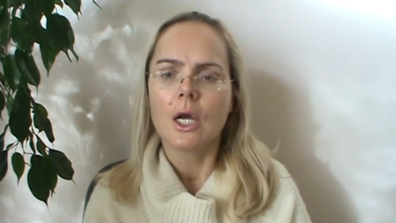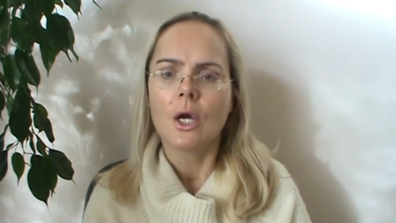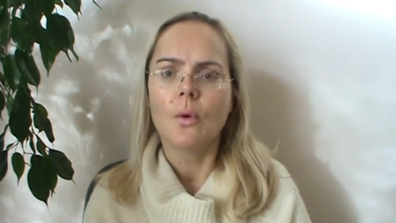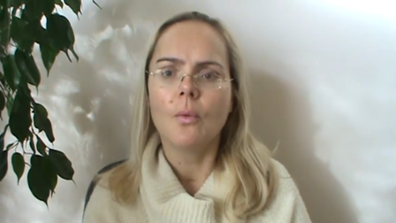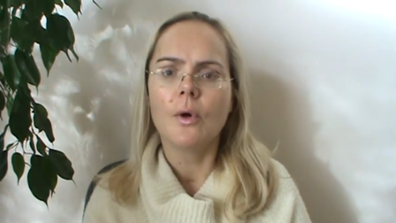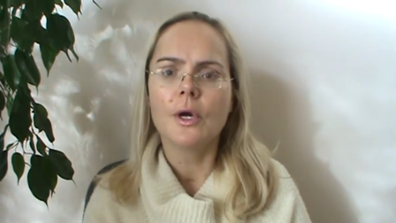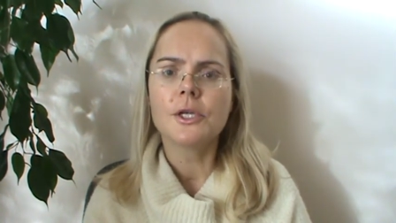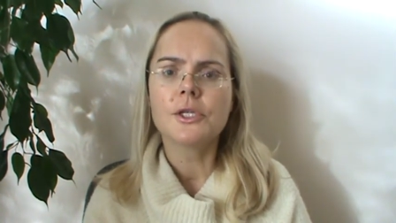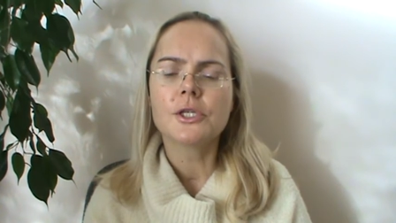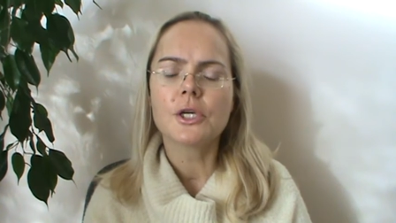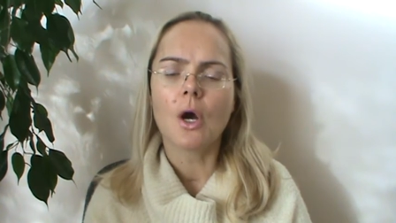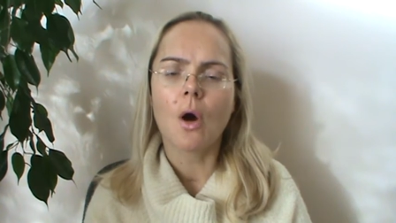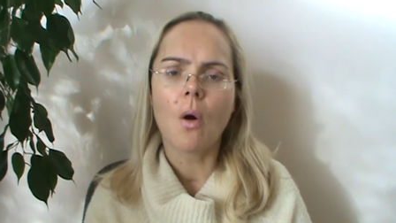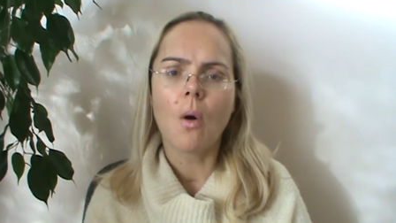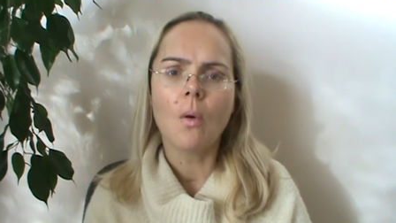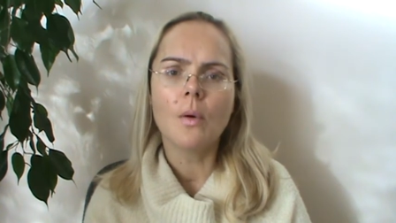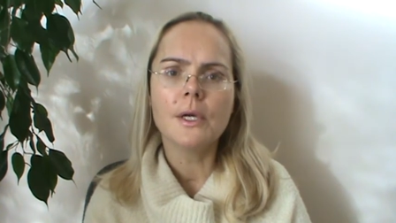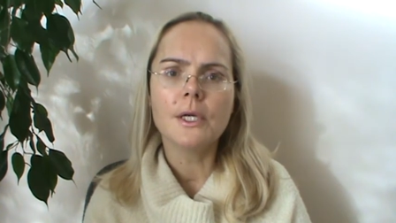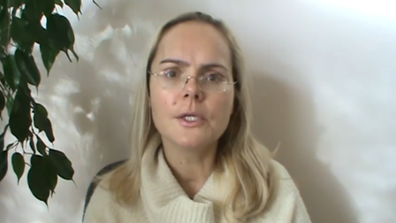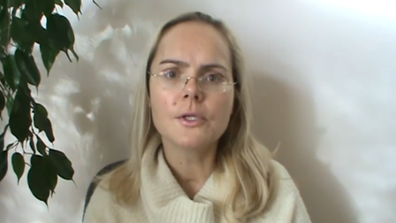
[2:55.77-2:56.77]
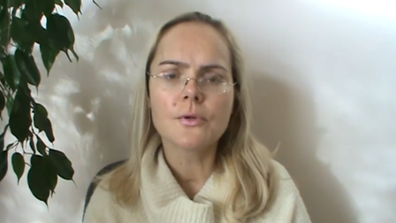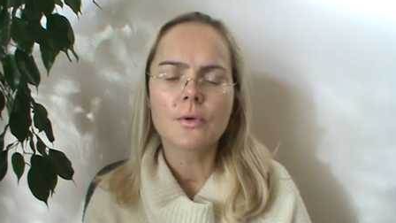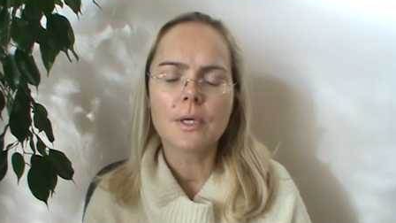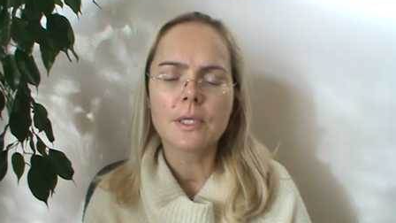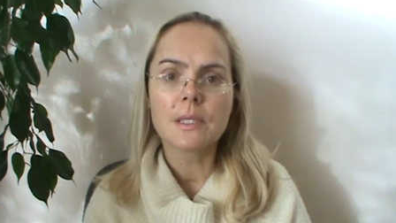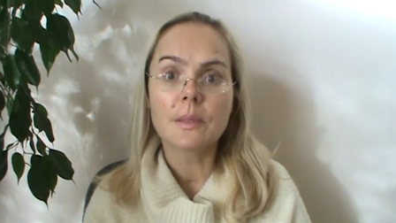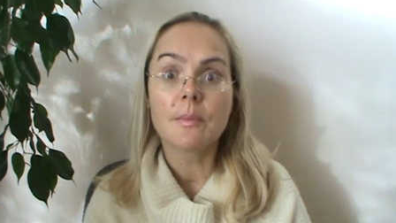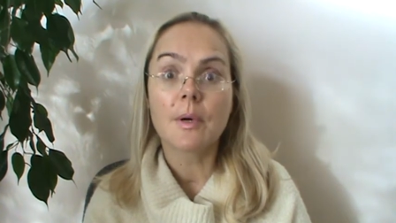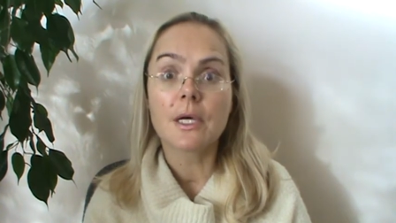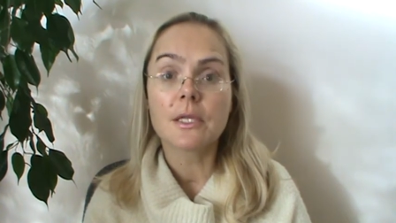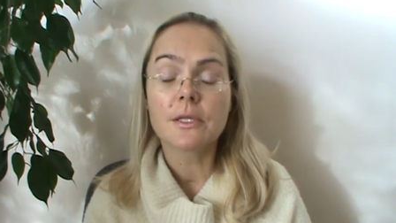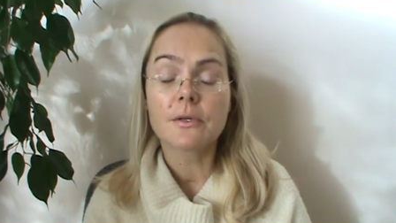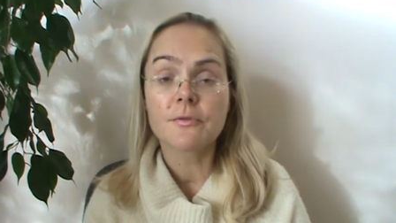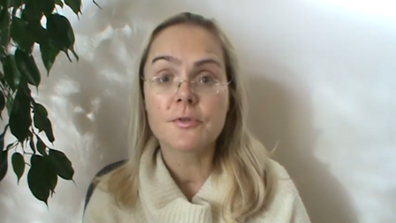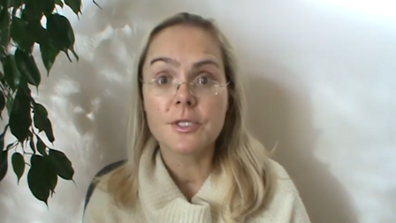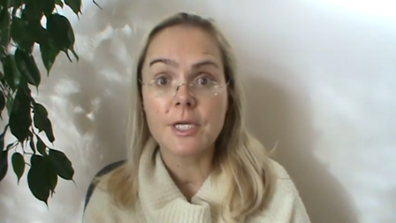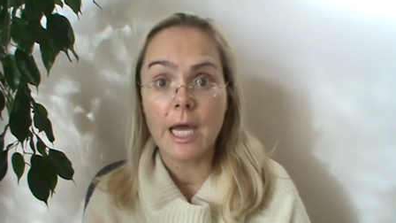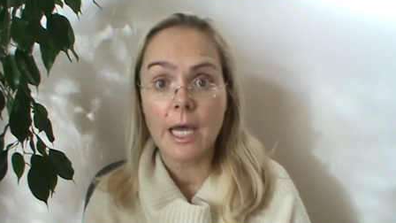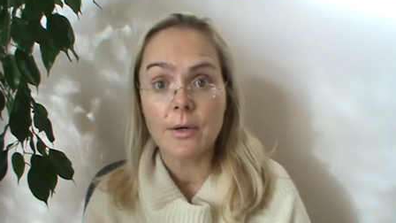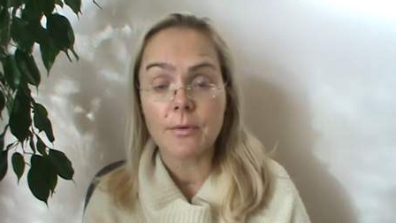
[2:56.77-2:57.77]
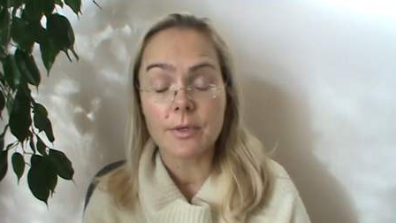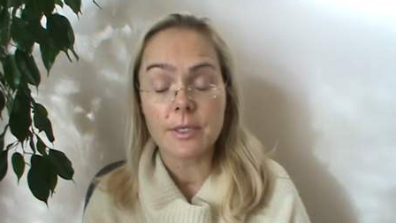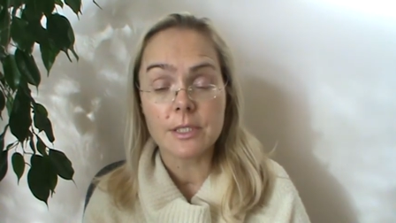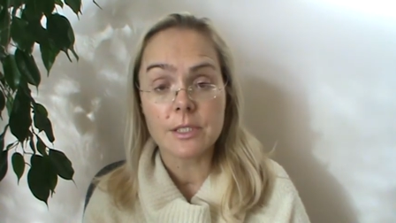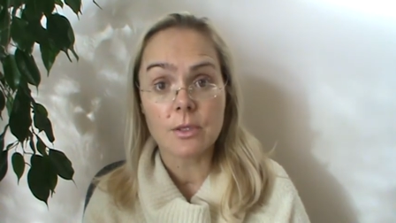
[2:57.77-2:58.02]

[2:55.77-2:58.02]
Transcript: which only during the month of January,